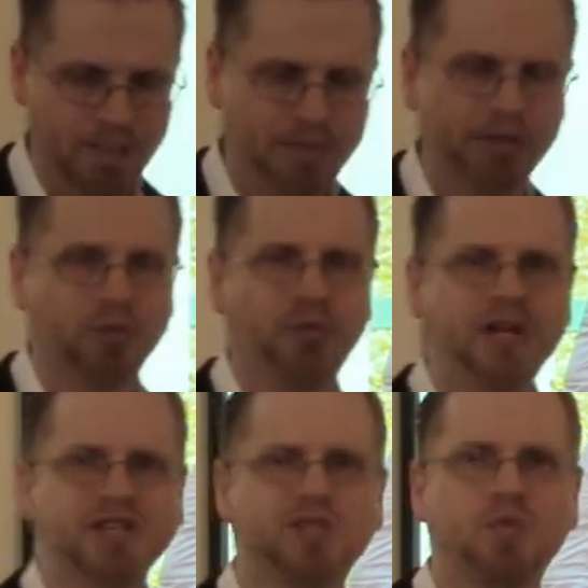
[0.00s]
But the
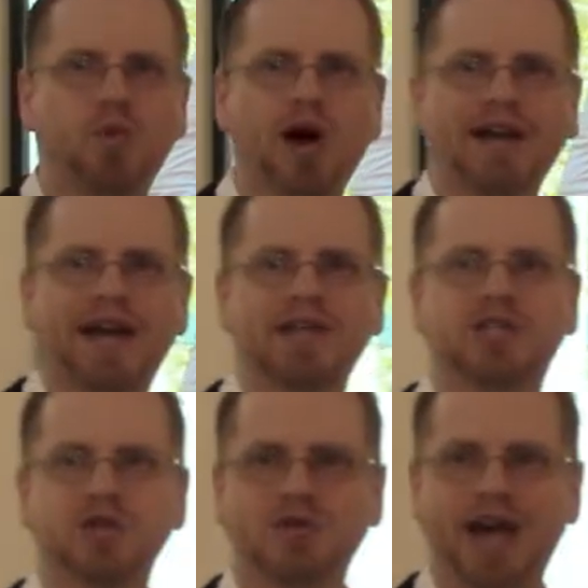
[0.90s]
reason why I
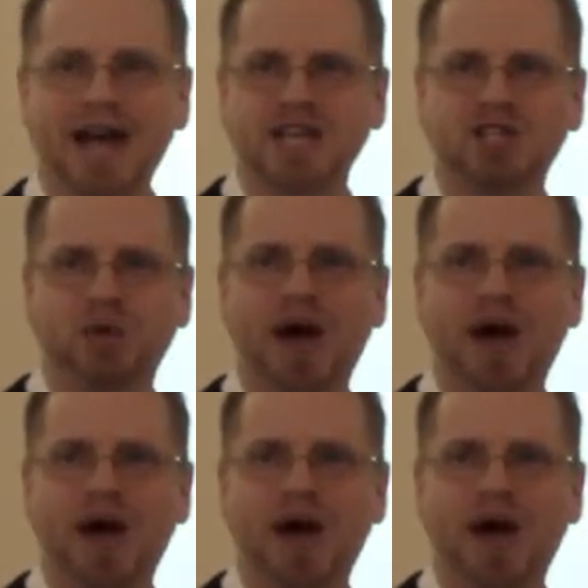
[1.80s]
do that is so